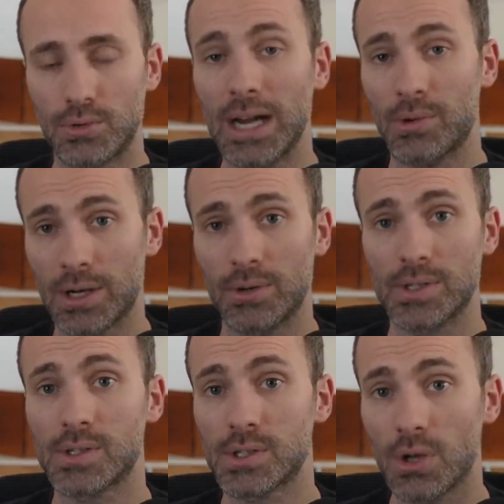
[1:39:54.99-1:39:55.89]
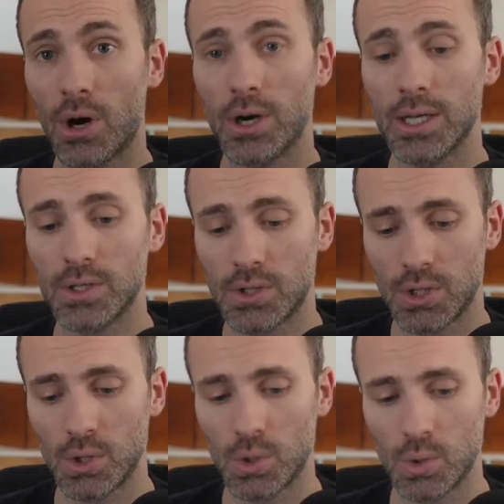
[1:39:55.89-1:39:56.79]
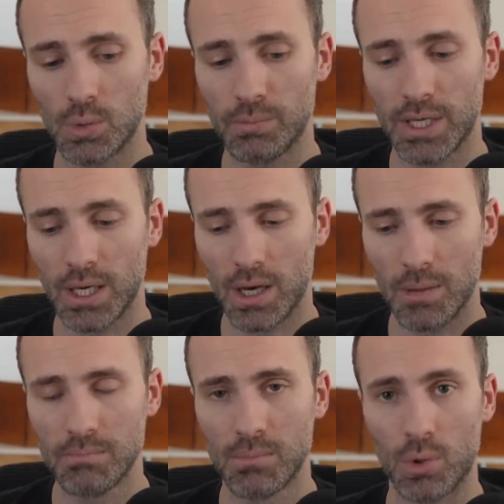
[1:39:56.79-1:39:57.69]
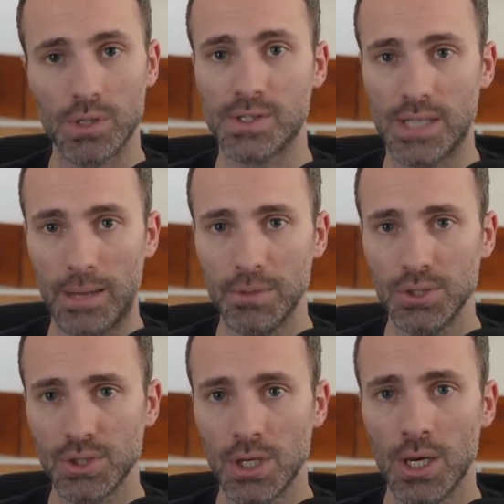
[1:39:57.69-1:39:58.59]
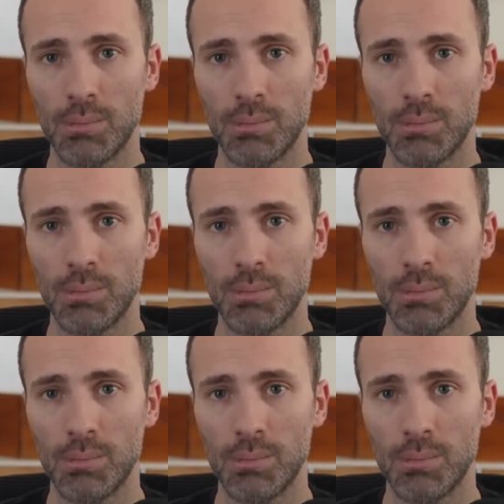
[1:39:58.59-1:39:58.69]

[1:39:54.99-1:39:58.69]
track record is starting to become more established.